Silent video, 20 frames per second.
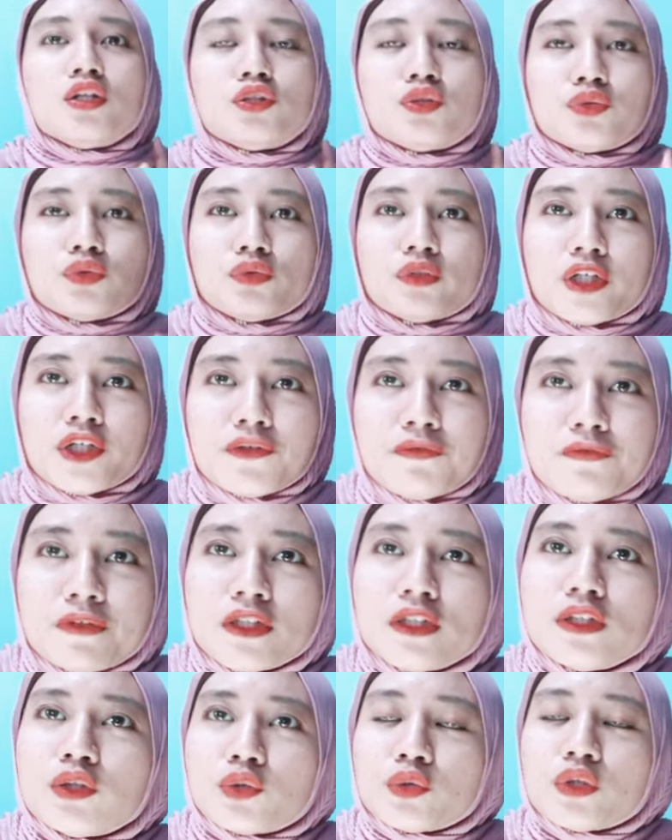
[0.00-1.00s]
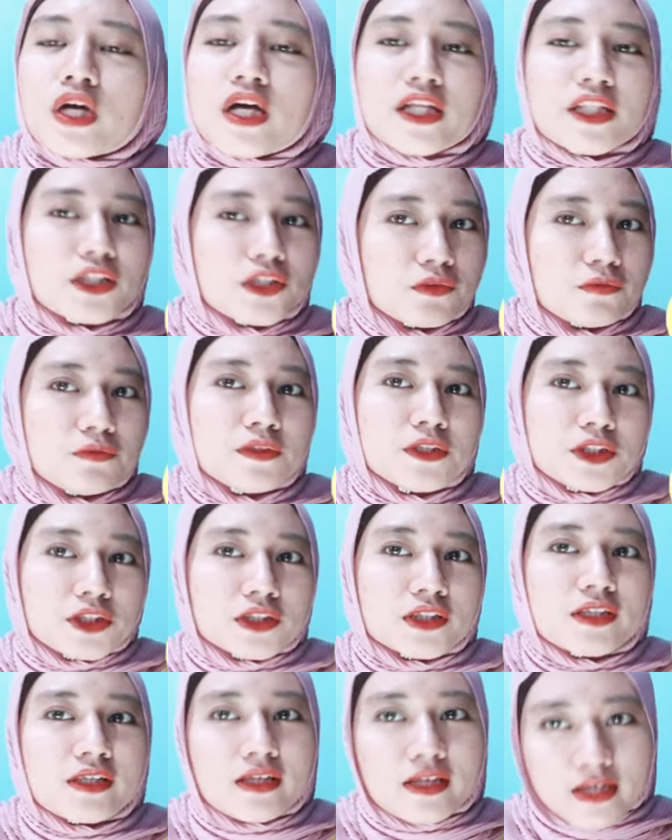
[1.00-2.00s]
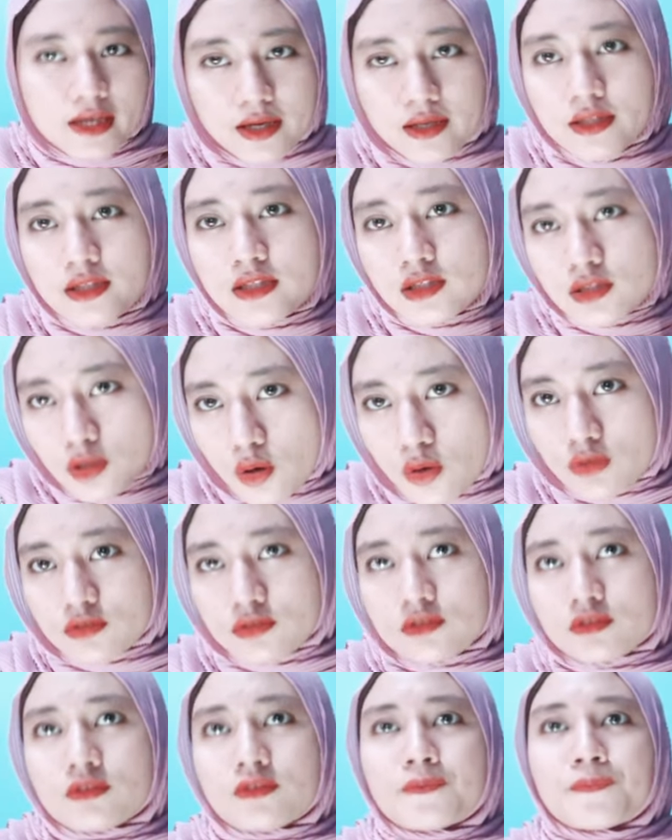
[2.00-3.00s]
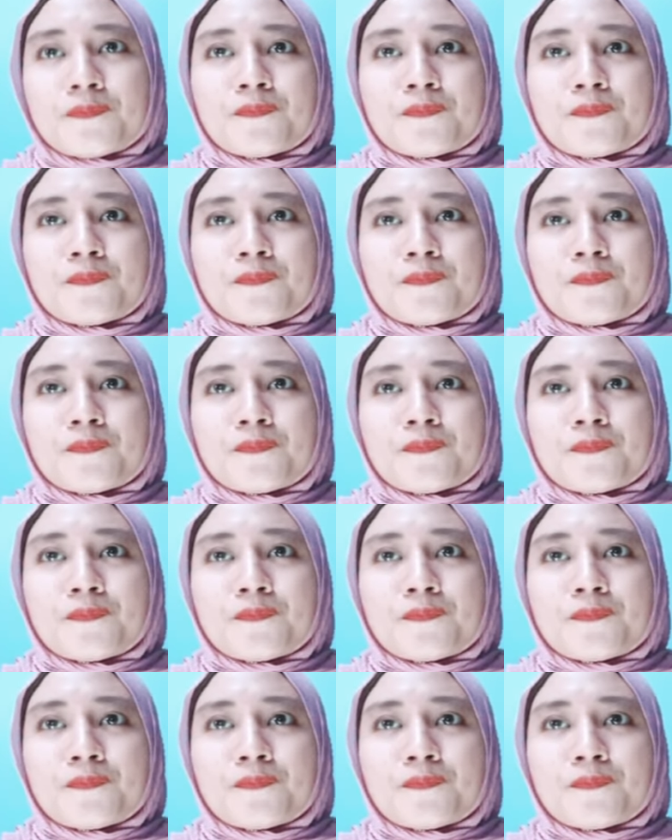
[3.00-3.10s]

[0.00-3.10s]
to refer to artificial light indoors.